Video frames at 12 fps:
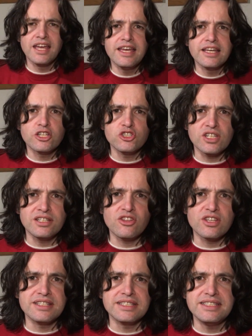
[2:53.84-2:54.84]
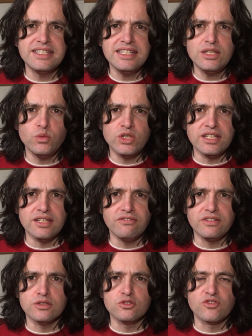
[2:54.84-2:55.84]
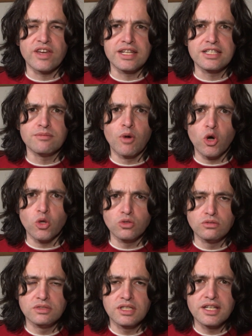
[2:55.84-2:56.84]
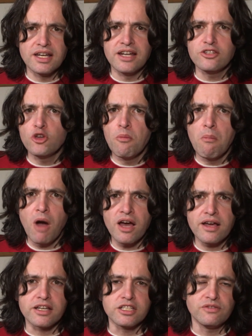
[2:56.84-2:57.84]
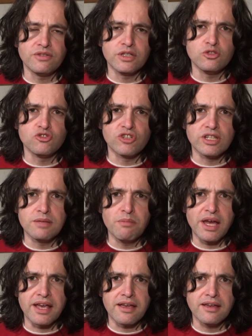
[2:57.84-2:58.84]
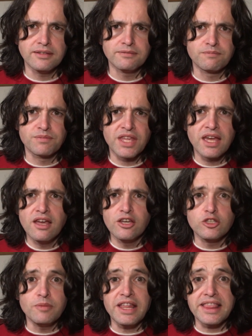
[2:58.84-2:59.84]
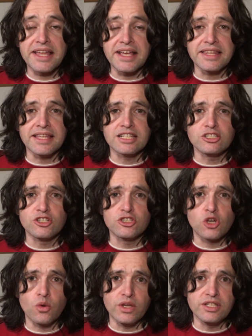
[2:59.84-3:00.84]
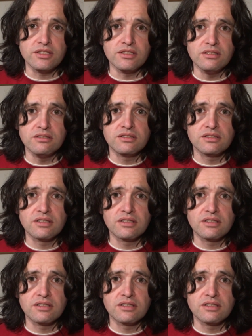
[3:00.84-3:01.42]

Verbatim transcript: Consider that teeny weeny feels very small and humongous feels really big. You may think that's just coincidence